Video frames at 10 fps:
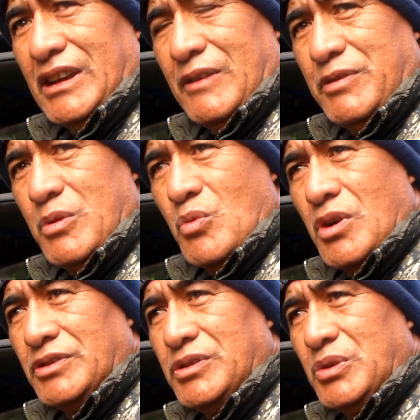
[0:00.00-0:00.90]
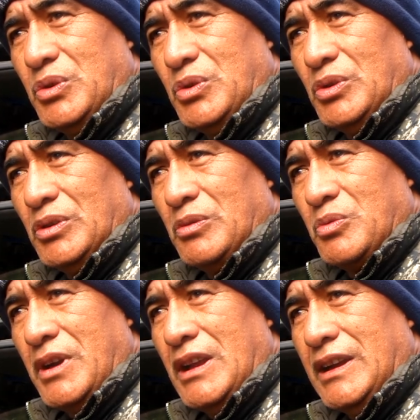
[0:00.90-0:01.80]
if you want to
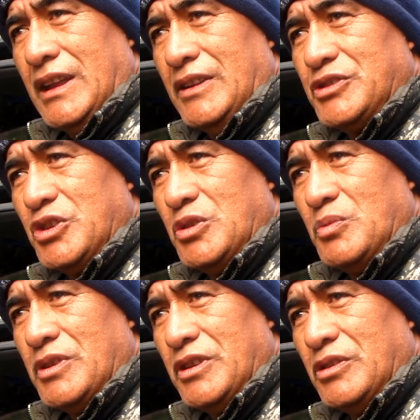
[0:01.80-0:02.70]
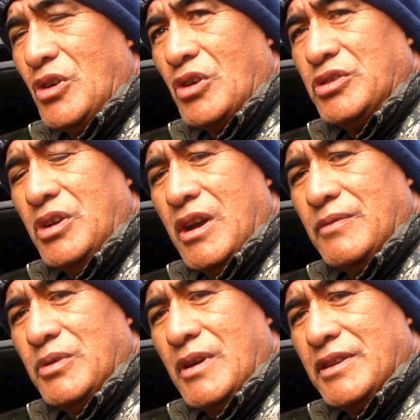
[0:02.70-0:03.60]
really get in tune with your dog, you
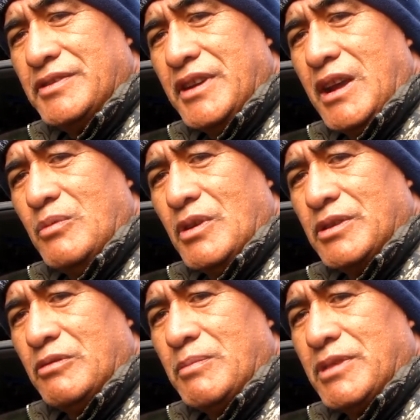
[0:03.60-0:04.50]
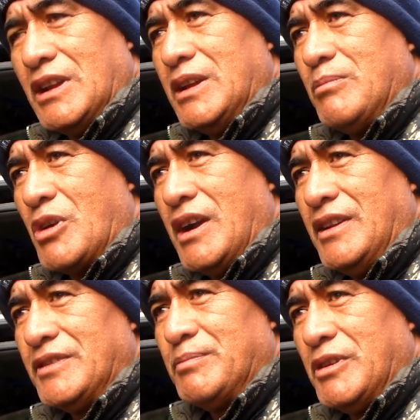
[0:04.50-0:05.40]
have to understand what the reptilian brain
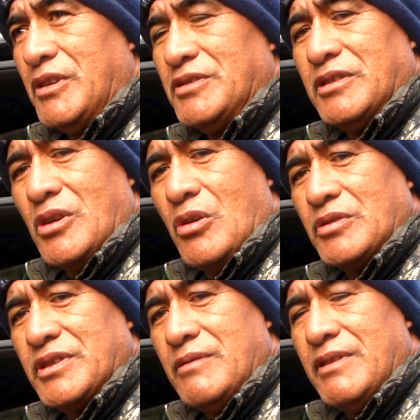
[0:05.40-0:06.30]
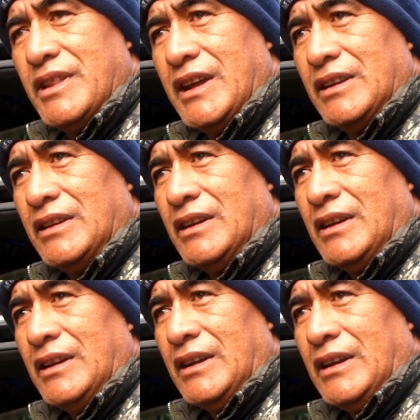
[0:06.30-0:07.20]
is, because the dogs live in that,
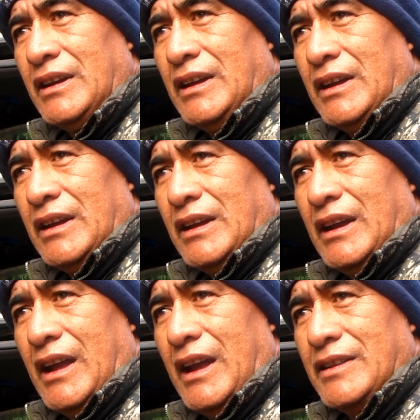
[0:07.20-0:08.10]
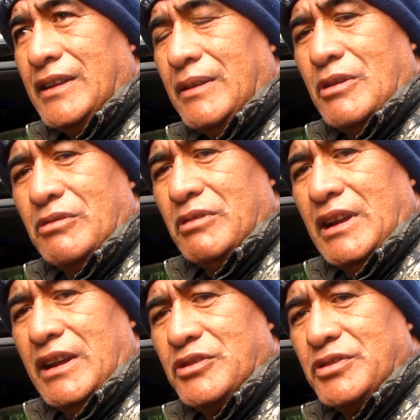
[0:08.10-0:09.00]
and they're not
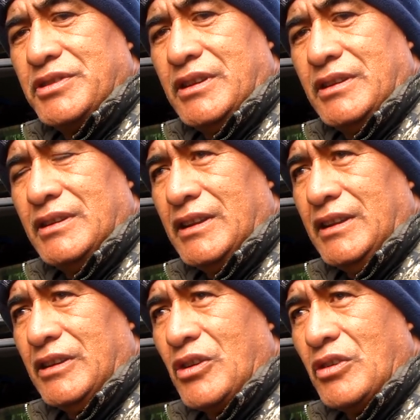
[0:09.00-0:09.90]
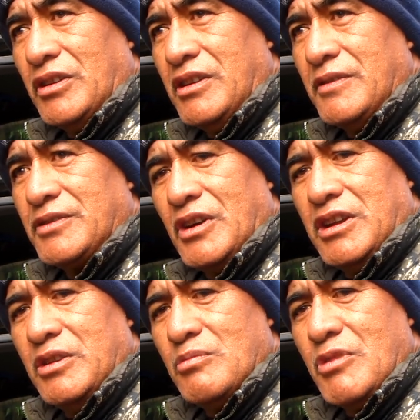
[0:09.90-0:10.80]
really interested in the cognitive side
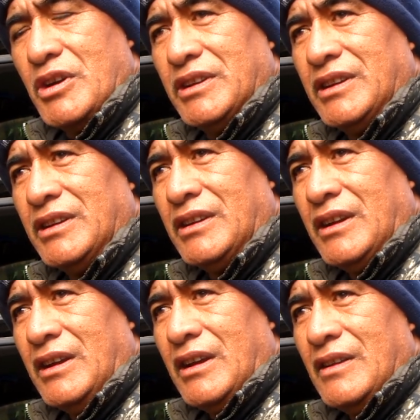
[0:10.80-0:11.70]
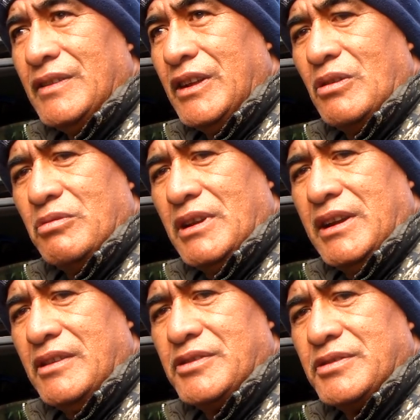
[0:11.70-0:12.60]
of your mind. They're not
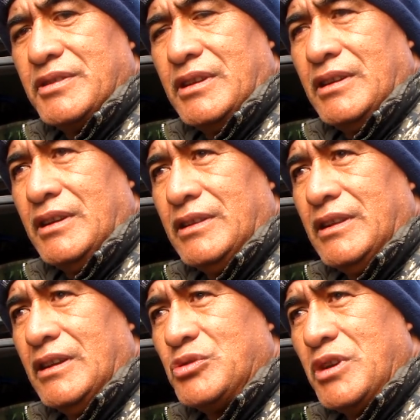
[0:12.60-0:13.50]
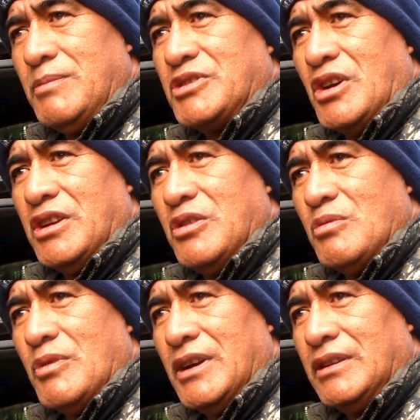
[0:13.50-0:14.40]
really interested in the dream side of
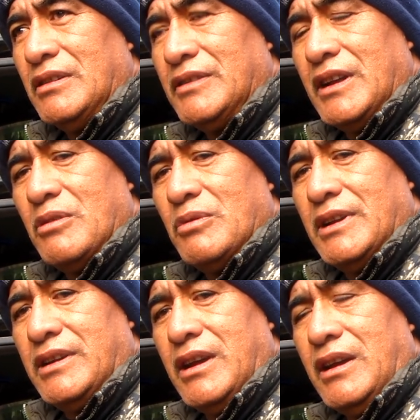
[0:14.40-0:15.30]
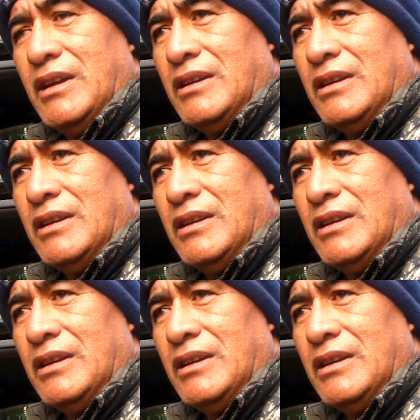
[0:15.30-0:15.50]
your mind. They don't really care.